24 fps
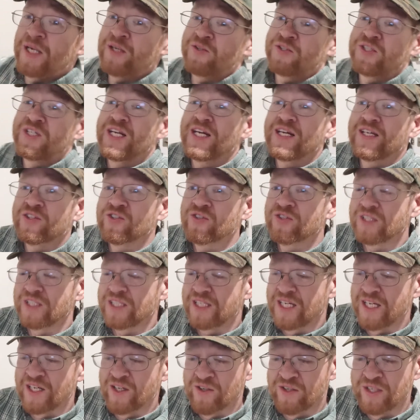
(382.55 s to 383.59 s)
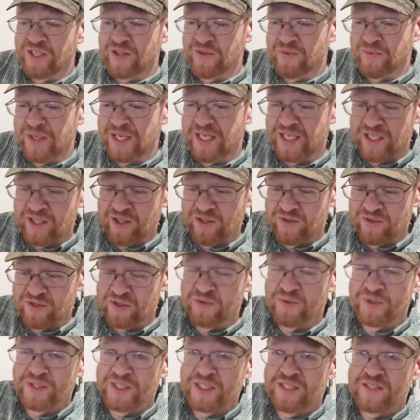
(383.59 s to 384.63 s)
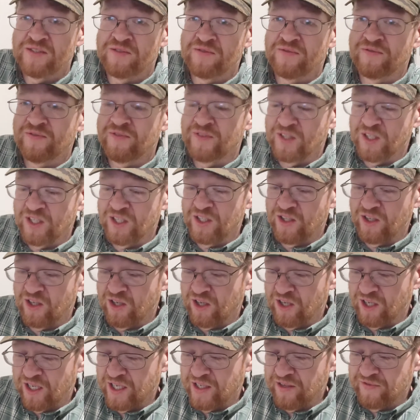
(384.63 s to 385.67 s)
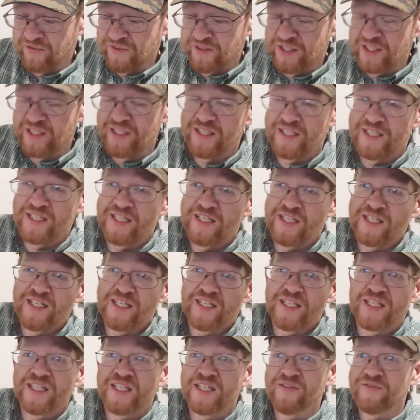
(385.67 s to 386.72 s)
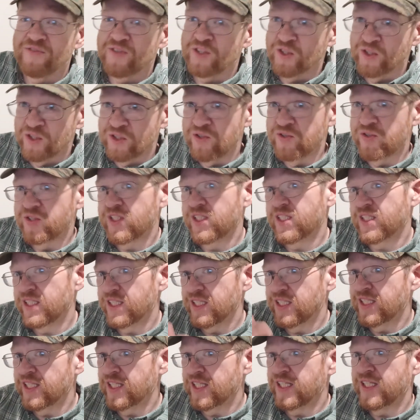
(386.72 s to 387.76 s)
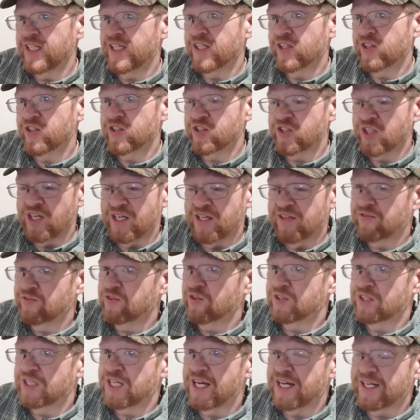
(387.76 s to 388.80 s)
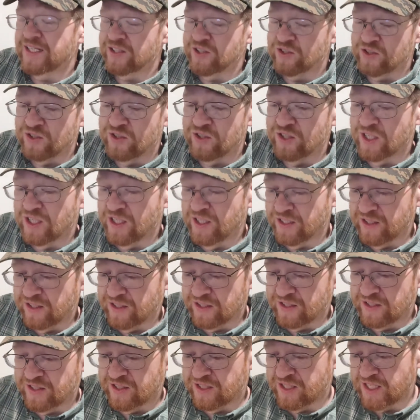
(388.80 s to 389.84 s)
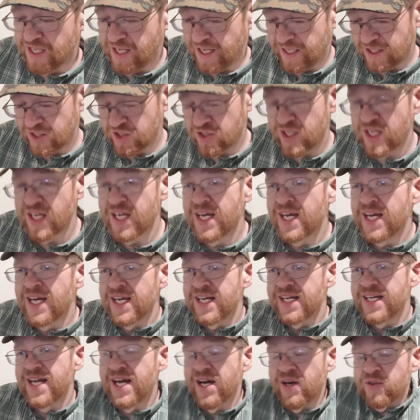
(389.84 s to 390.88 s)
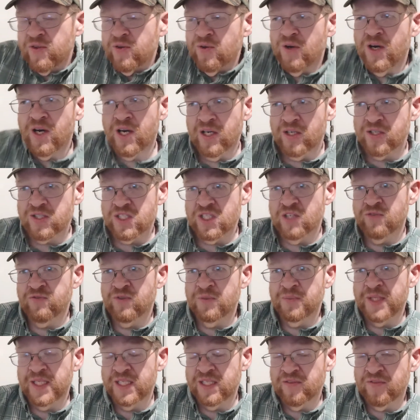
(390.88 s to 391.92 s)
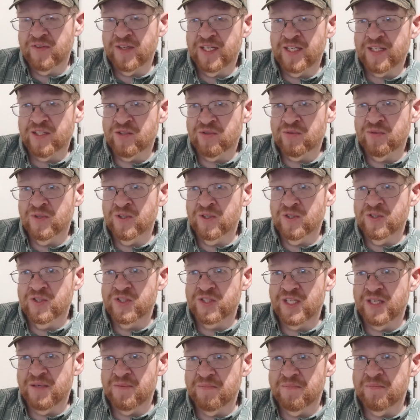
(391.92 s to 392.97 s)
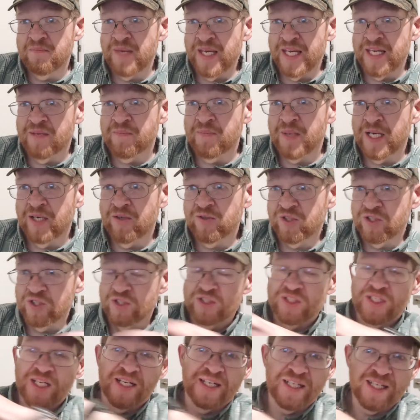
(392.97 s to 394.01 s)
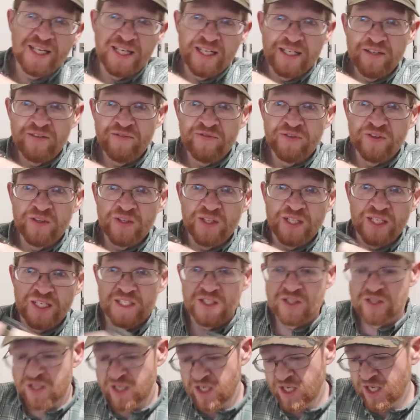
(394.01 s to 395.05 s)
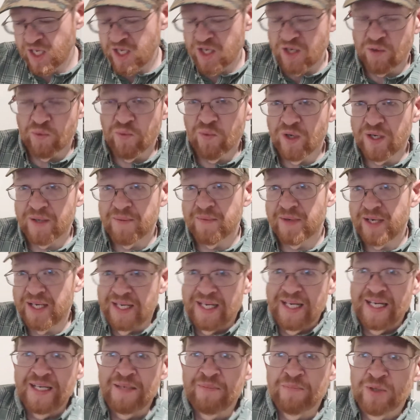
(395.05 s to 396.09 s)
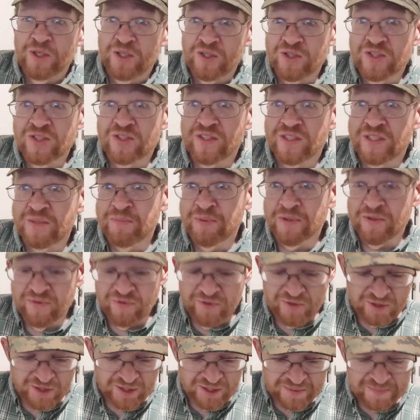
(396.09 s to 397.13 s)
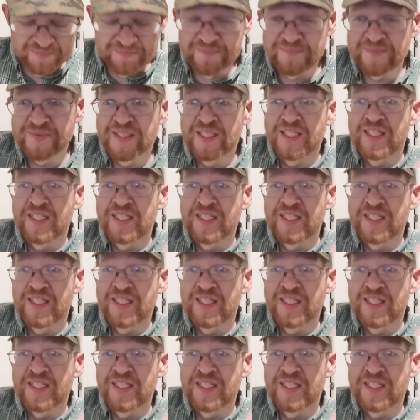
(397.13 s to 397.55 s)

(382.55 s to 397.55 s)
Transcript: pouch to actually carry the radio so it doesn't fall off if you're using it in an airsoft or tactical context. Now, there are several manufacturers that make pouches dedicated for these. What I personally prefer